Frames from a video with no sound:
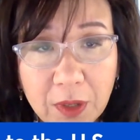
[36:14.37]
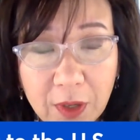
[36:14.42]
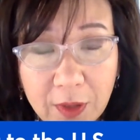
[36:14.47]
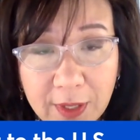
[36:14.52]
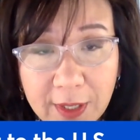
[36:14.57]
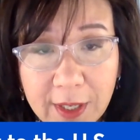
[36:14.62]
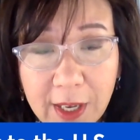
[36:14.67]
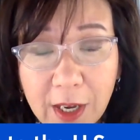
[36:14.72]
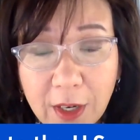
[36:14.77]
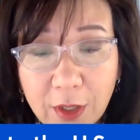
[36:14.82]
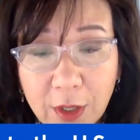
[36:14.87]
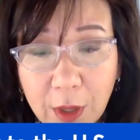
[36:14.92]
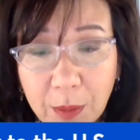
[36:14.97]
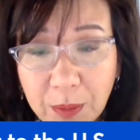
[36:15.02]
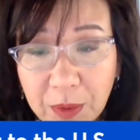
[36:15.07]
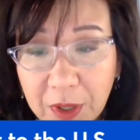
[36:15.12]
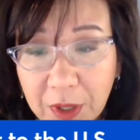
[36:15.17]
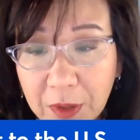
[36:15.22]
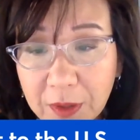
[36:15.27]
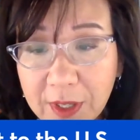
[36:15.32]
stage a
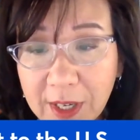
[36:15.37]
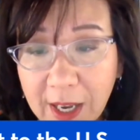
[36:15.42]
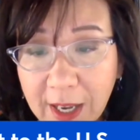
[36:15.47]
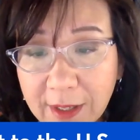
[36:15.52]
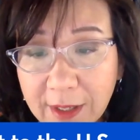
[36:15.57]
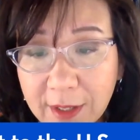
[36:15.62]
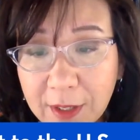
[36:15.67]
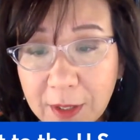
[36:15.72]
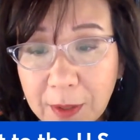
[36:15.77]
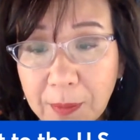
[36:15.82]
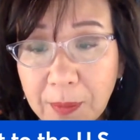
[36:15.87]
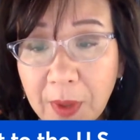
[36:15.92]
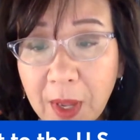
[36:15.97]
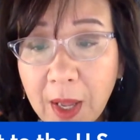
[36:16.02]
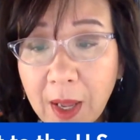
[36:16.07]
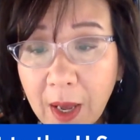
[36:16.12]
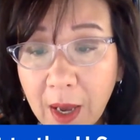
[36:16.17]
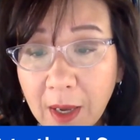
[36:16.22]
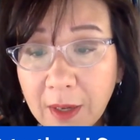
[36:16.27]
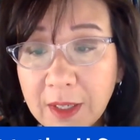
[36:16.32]
protest.
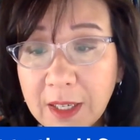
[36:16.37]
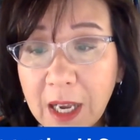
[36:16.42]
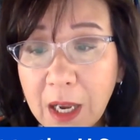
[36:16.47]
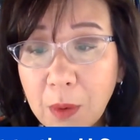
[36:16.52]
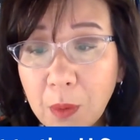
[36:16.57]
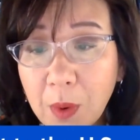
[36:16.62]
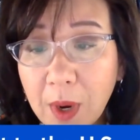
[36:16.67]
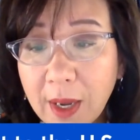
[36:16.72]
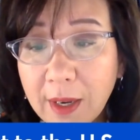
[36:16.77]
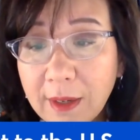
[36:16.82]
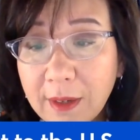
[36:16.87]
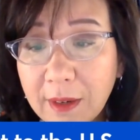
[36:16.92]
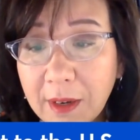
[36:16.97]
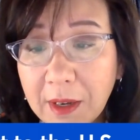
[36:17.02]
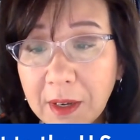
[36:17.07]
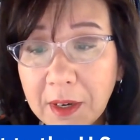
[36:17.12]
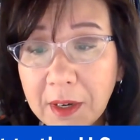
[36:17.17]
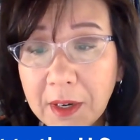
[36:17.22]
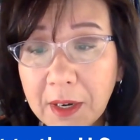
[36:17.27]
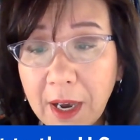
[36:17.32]
On day one,
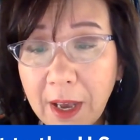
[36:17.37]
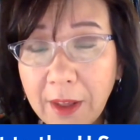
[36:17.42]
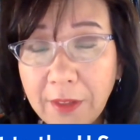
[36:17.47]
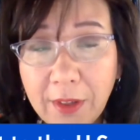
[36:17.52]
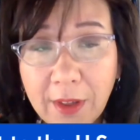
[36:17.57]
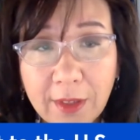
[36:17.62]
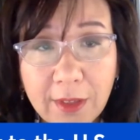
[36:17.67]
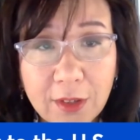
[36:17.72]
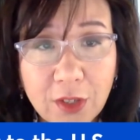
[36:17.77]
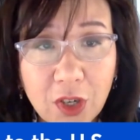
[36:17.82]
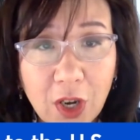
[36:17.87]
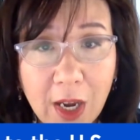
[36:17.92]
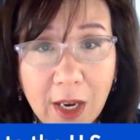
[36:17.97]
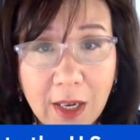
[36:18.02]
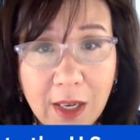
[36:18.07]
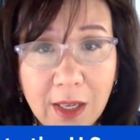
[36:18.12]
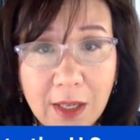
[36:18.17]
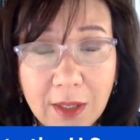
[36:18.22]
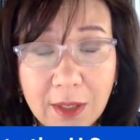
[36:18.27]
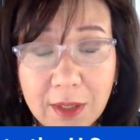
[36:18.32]
I think the
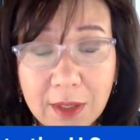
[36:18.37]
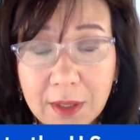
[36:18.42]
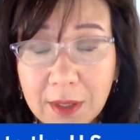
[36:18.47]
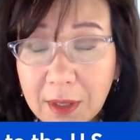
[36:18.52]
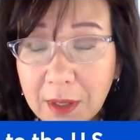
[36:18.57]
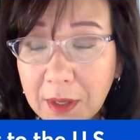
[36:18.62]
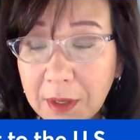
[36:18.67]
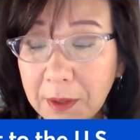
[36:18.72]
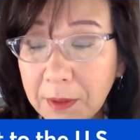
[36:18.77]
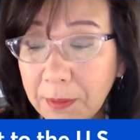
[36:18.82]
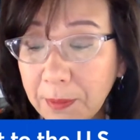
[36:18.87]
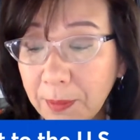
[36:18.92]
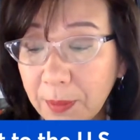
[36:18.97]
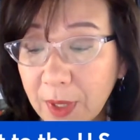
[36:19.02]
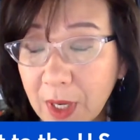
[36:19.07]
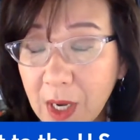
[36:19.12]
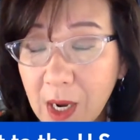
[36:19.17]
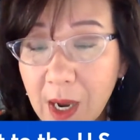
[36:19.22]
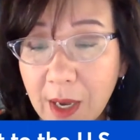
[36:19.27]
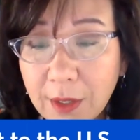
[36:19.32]
Chinese
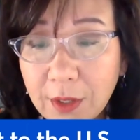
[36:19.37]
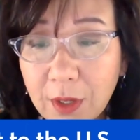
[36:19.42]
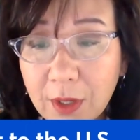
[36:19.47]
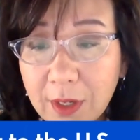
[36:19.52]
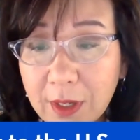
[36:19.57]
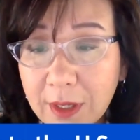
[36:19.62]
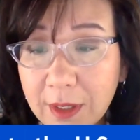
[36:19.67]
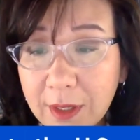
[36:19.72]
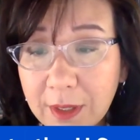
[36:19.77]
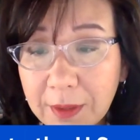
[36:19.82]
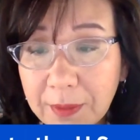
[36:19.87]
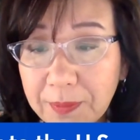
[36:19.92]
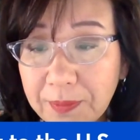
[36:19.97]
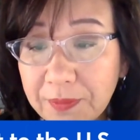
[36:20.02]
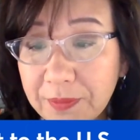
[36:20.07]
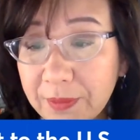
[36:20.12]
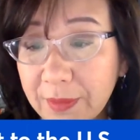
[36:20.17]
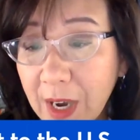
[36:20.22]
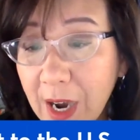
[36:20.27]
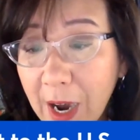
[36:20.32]
consulate
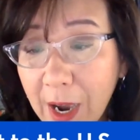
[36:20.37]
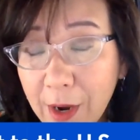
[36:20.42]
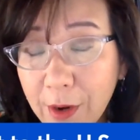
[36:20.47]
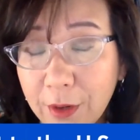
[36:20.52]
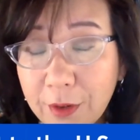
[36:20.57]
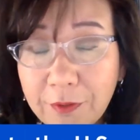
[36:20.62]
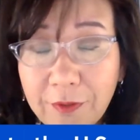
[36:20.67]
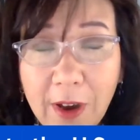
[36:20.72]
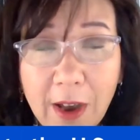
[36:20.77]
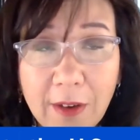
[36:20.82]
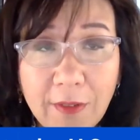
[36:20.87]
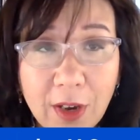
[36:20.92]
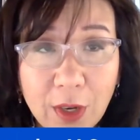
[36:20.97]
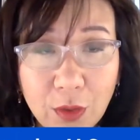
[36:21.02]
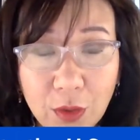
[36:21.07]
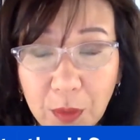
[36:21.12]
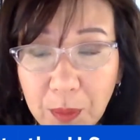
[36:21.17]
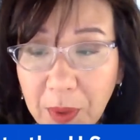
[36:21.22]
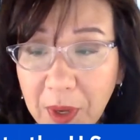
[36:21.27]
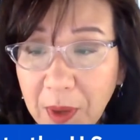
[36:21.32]
hired
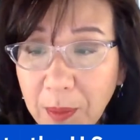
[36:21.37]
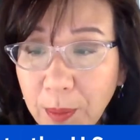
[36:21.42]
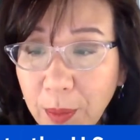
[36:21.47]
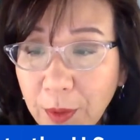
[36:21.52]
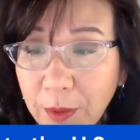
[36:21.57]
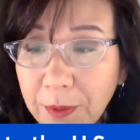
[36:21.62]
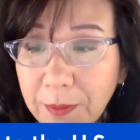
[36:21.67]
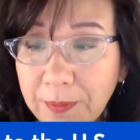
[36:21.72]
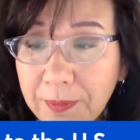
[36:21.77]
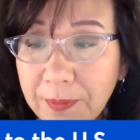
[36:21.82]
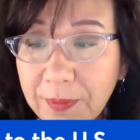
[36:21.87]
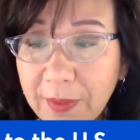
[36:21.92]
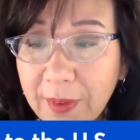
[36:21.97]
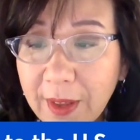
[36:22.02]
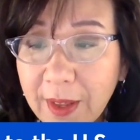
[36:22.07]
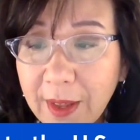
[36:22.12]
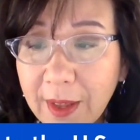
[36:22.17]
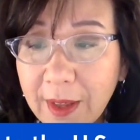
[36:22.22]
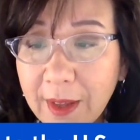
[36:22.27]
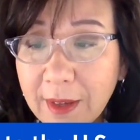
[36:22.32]
500 people
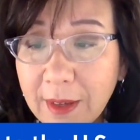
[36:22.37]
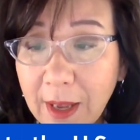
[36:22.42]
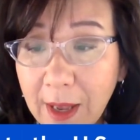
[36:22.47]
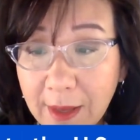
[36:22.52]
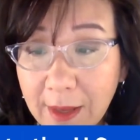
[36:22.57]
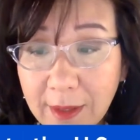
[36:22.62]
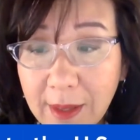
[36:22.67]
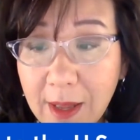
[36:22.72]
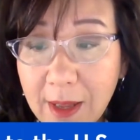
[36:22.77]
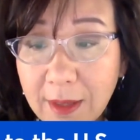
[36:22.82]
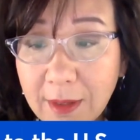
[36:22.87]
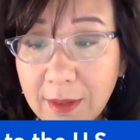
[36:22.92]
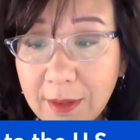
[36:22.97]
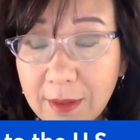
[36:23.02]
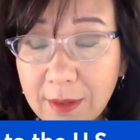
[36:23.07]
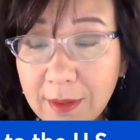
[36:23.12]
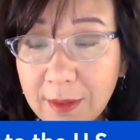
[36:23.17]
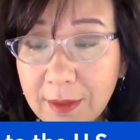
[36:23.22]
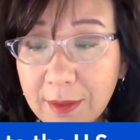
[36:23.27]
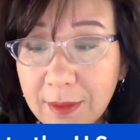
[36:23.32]

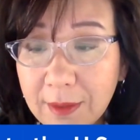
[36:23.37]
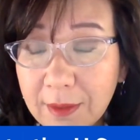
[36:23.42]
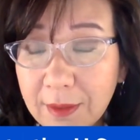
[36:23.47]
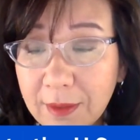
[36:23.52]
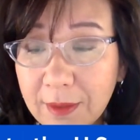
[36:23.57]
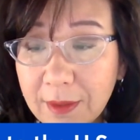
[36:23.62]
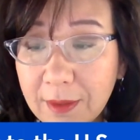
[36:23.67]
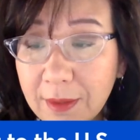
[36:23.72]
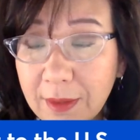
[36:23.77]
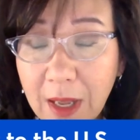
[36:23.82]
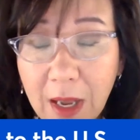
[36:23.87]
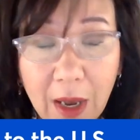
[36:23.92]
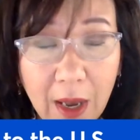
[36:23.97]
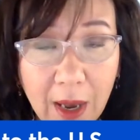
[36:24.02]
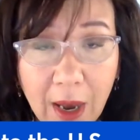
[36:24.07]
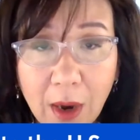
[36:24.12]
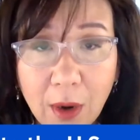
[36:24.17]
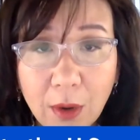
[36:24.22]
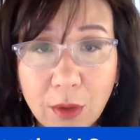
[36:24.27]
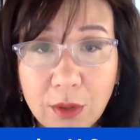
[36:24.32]
and they
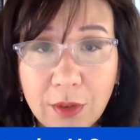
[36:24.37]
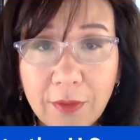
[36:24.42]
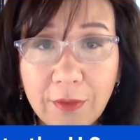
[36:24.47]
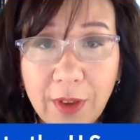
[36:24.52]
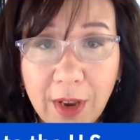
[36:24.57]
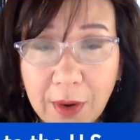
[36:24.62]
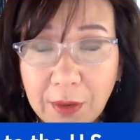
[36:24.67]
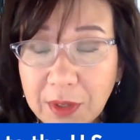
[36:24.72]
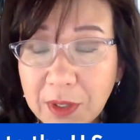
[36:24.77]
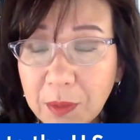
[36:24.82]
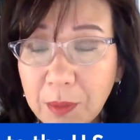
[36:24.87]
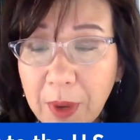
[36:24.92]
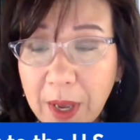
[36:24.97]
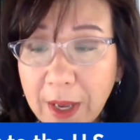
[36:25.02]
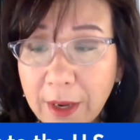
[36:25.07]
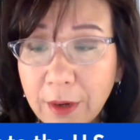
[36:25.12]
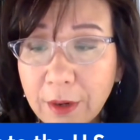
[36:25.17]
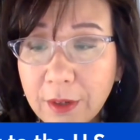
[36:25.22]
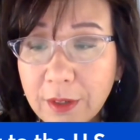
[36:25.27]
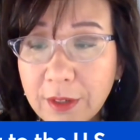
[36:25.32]
held various
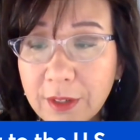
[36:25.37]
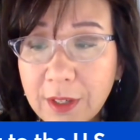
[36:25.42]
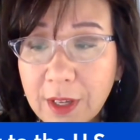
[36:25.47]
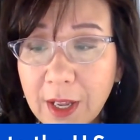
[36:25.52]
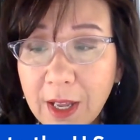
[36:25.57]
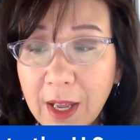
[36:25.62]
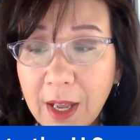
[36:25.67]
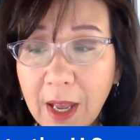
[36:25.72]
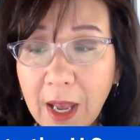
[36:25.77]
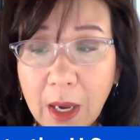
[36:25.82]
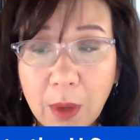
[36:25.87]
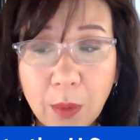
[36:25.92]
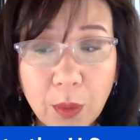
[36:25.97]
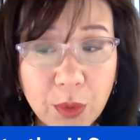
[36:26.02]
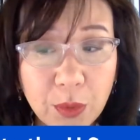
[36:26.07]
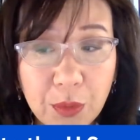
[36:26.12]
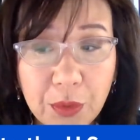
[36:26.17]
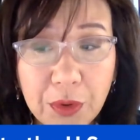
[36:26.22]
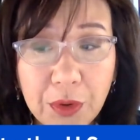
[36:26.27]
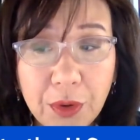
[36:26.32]
banners and
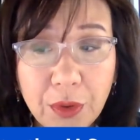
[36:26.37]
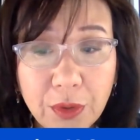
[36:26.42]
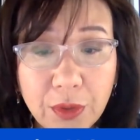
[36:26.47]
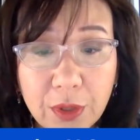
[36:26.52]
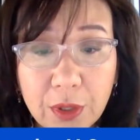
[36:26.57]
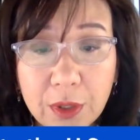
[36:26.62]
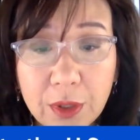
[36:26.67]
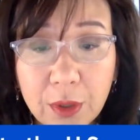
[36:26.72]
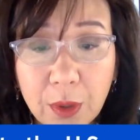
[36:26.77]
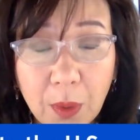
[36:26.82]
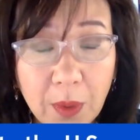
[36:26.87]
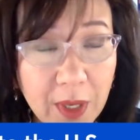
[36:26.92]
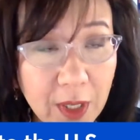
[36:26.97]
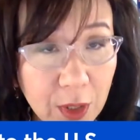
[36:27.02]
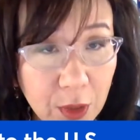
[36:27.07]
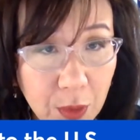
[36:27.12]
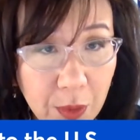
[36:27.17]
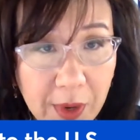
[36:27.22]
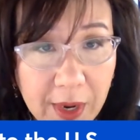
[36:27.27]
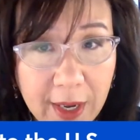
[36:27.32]
was reduced to only
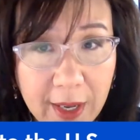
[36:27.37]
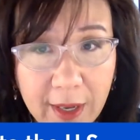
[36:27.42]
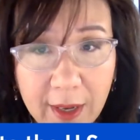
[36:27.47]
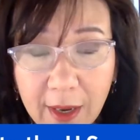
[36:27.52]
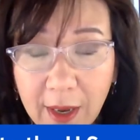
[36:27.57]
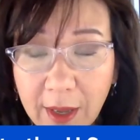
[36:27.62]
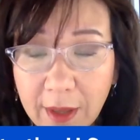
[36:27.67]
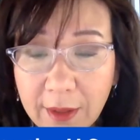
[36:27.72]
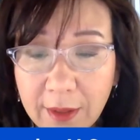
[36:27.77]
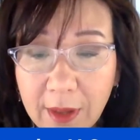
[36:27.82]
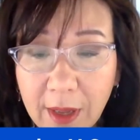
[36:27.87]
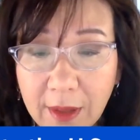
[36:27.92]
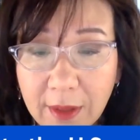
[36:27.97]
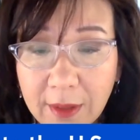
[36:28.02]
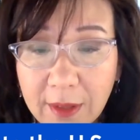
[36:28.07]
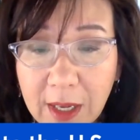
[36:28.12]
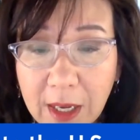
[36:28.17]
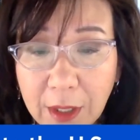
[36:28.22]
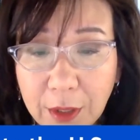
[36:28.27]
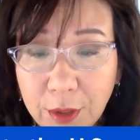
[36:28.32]
20 on
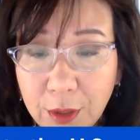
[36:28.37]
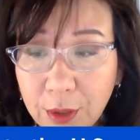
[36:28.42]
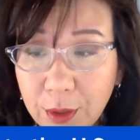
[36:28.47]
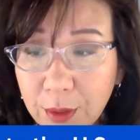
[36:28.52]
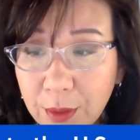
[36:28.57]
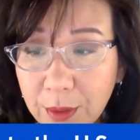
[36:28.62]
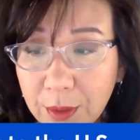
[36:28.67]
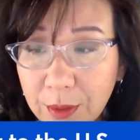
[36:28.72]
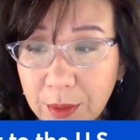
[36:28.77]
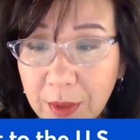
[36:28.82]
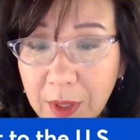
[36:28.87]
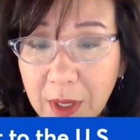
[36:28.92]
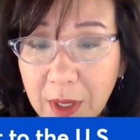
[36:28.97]
day two.